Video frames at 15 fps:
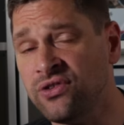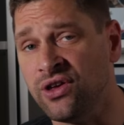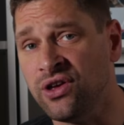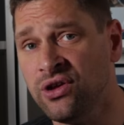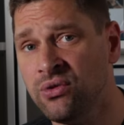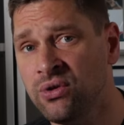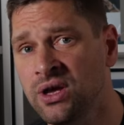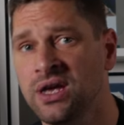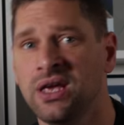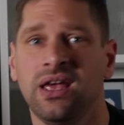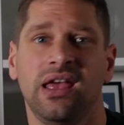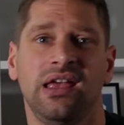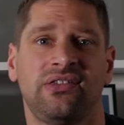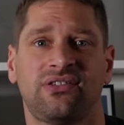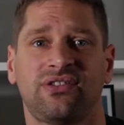do
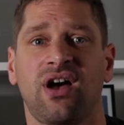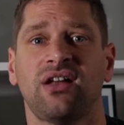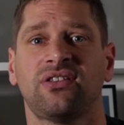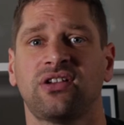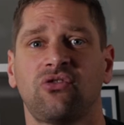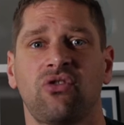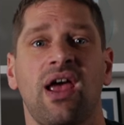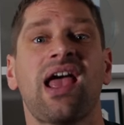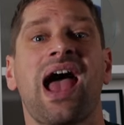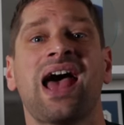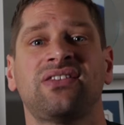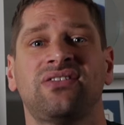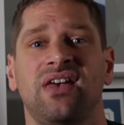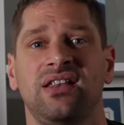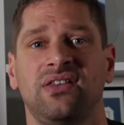is start to create
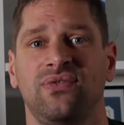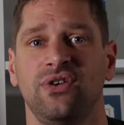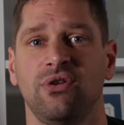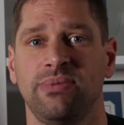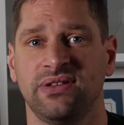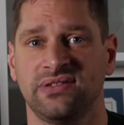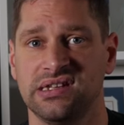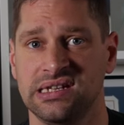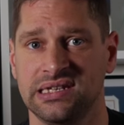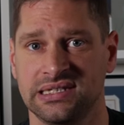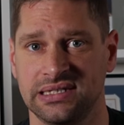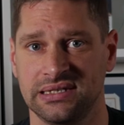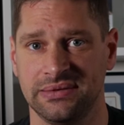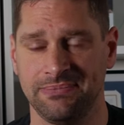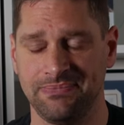assets for your
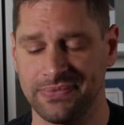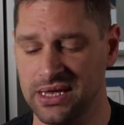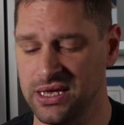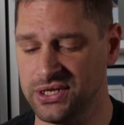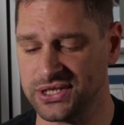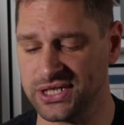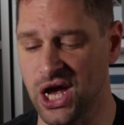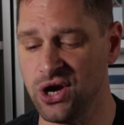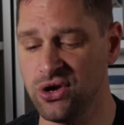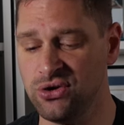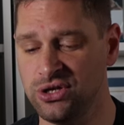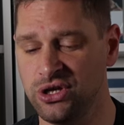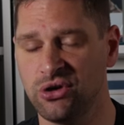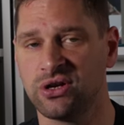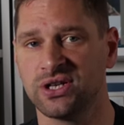business. So
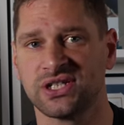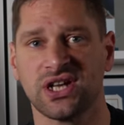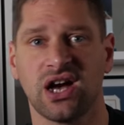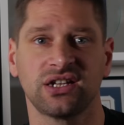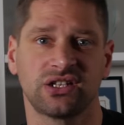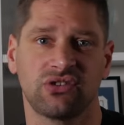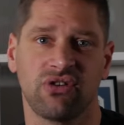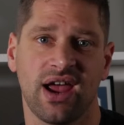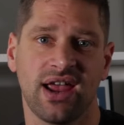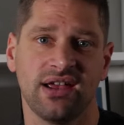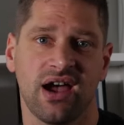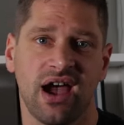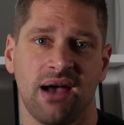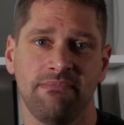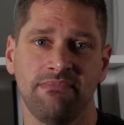you could start to
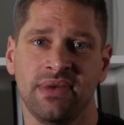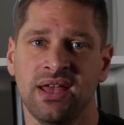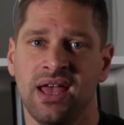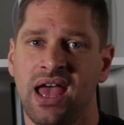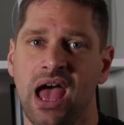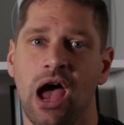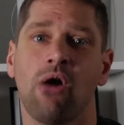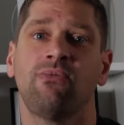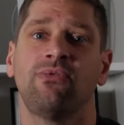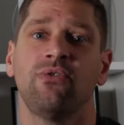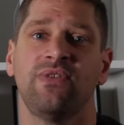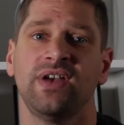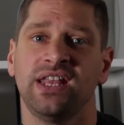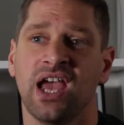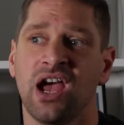create helpful
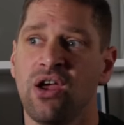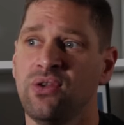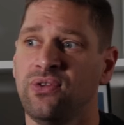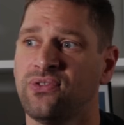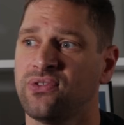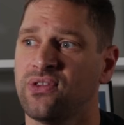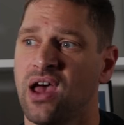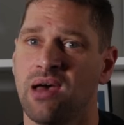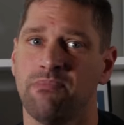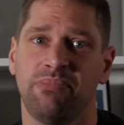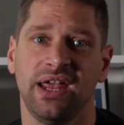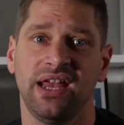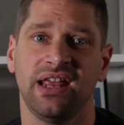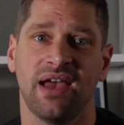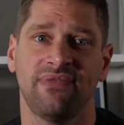videos,
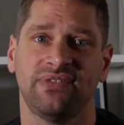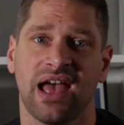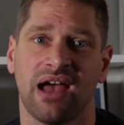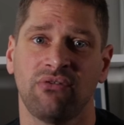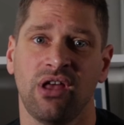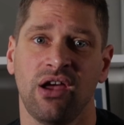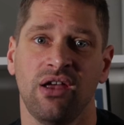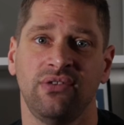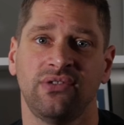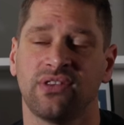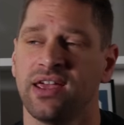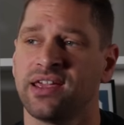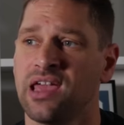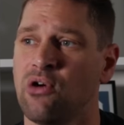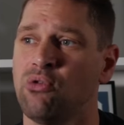PDF downloads,
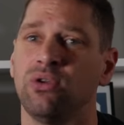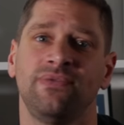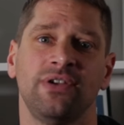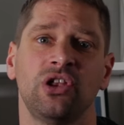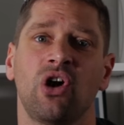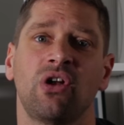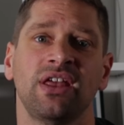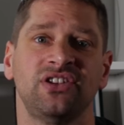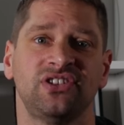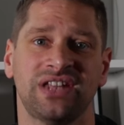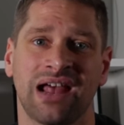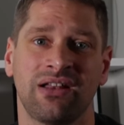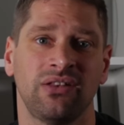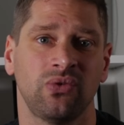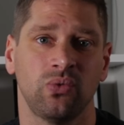like get all of your knowledge
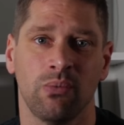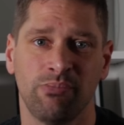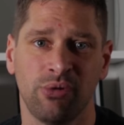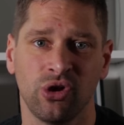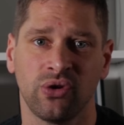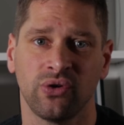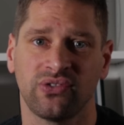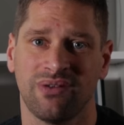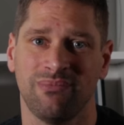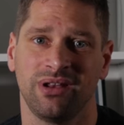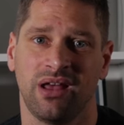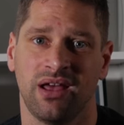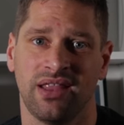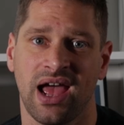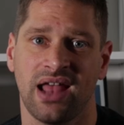down into a book or something
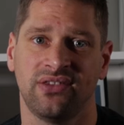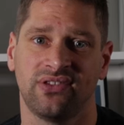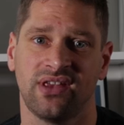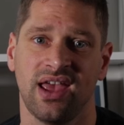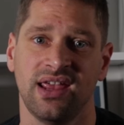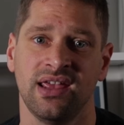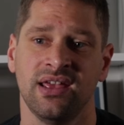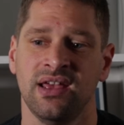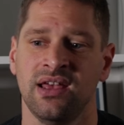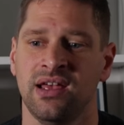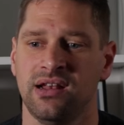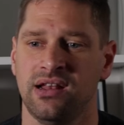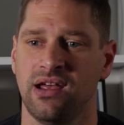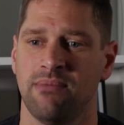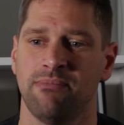like that, and say,
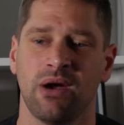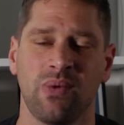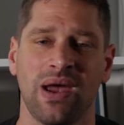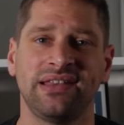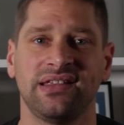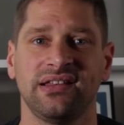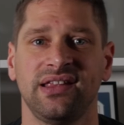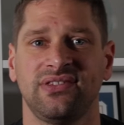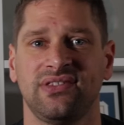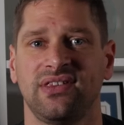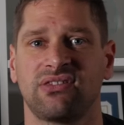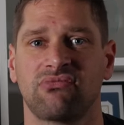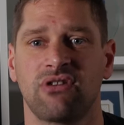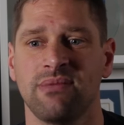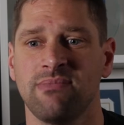look, my waiting list
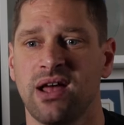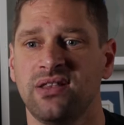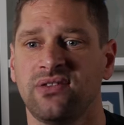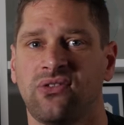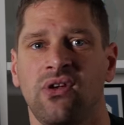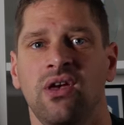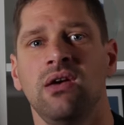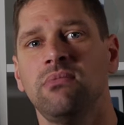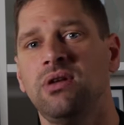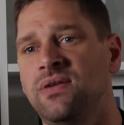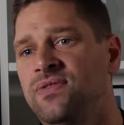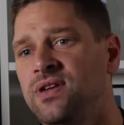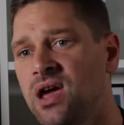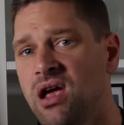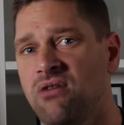is 3 months, but
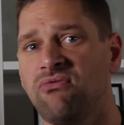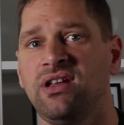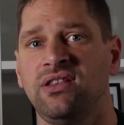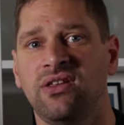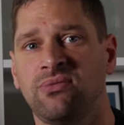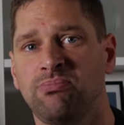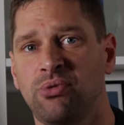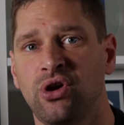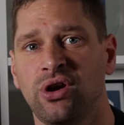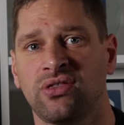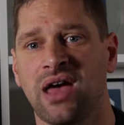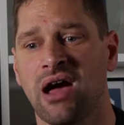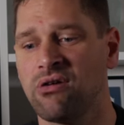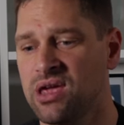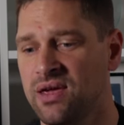if you go and read this book,
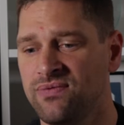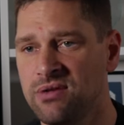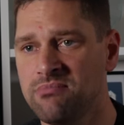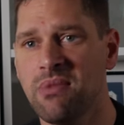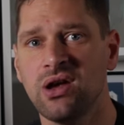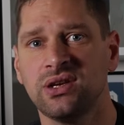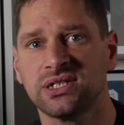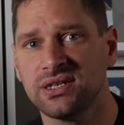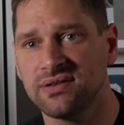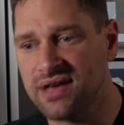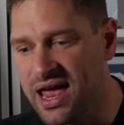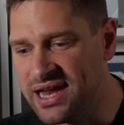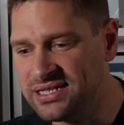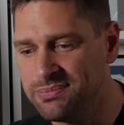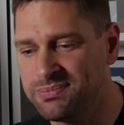that'll give you most of
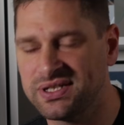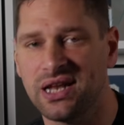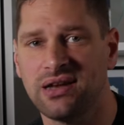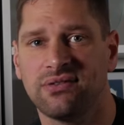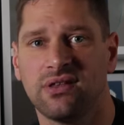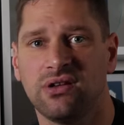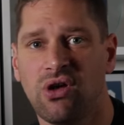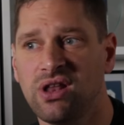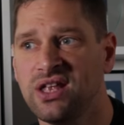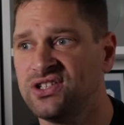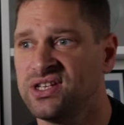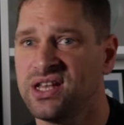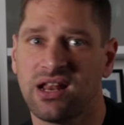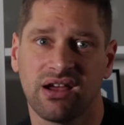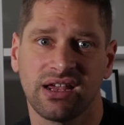80% of the
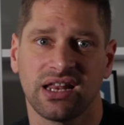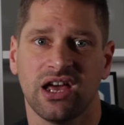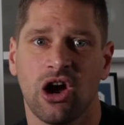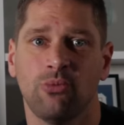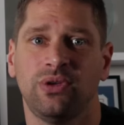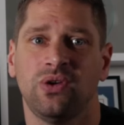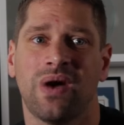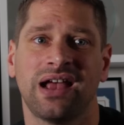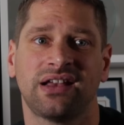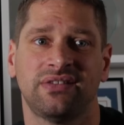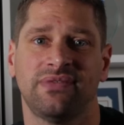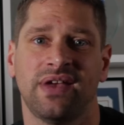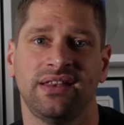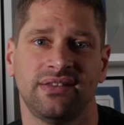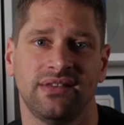knowledge, and then I can help you
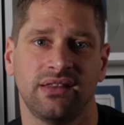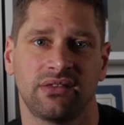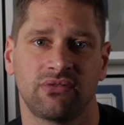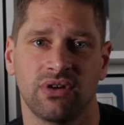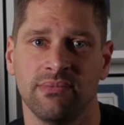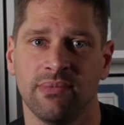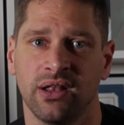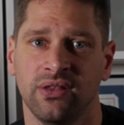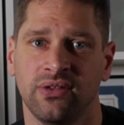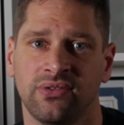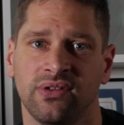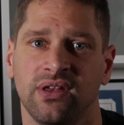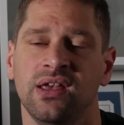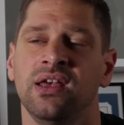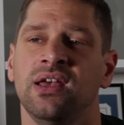activate it in 3
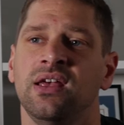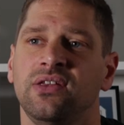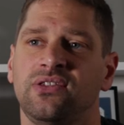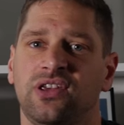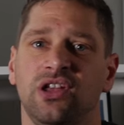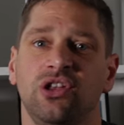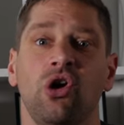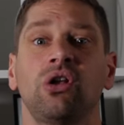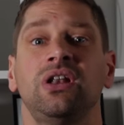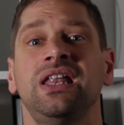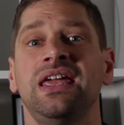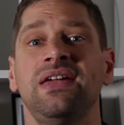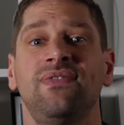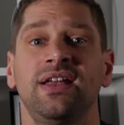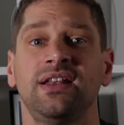months. So you're not
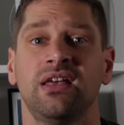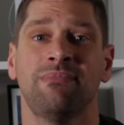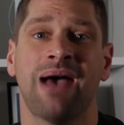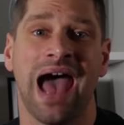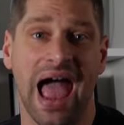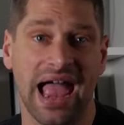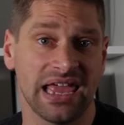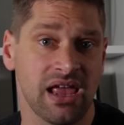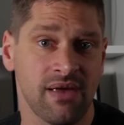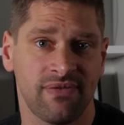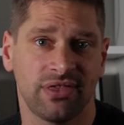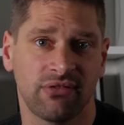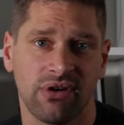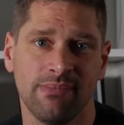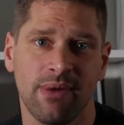leaving them hanging
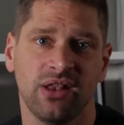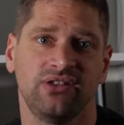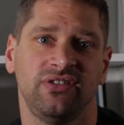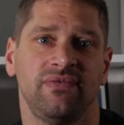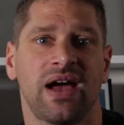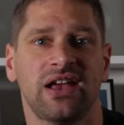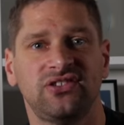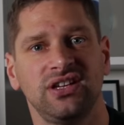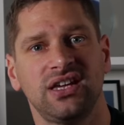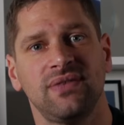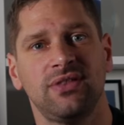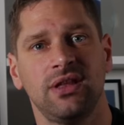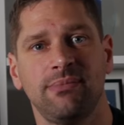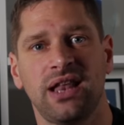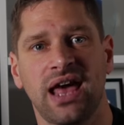for 3 months, you've actually
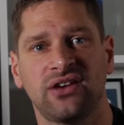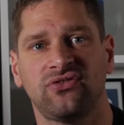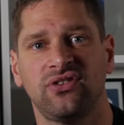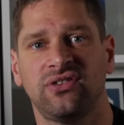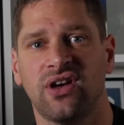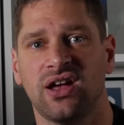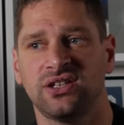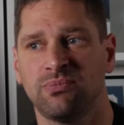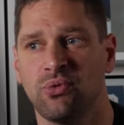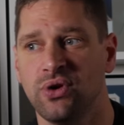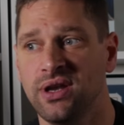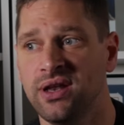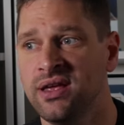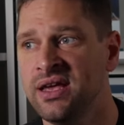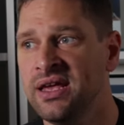given them an extra touch
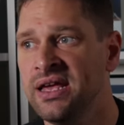point.